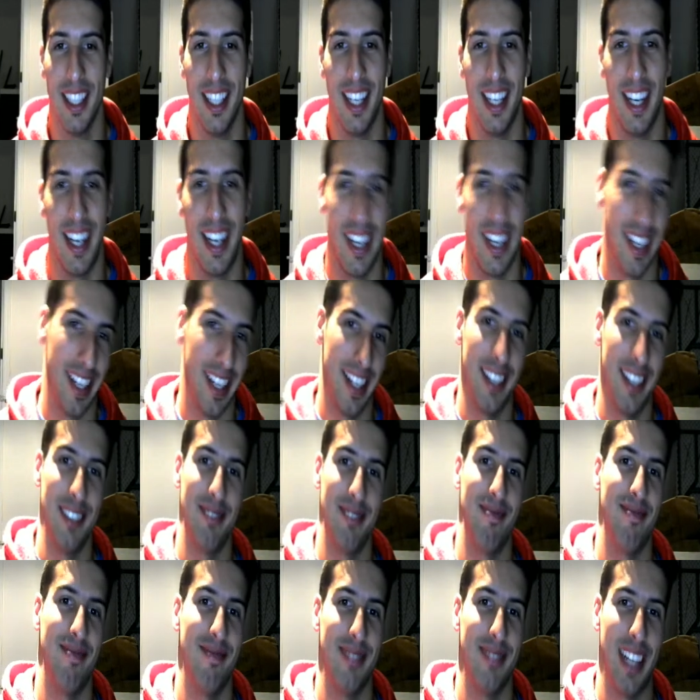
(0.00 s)
I
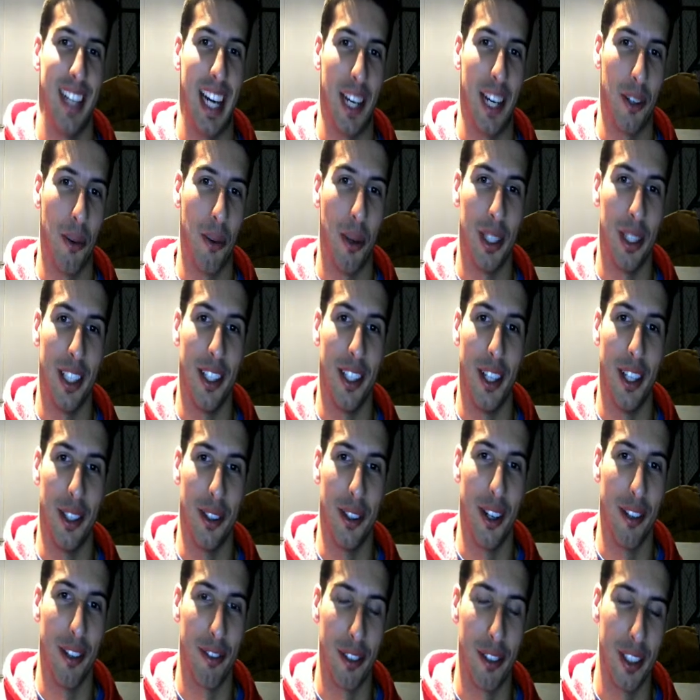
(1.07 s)
don't want another
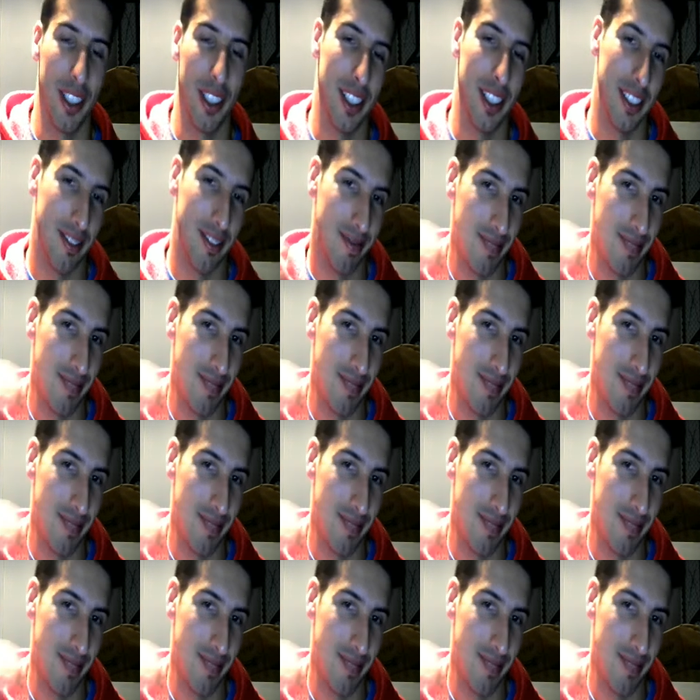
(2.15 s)
Elfreeda.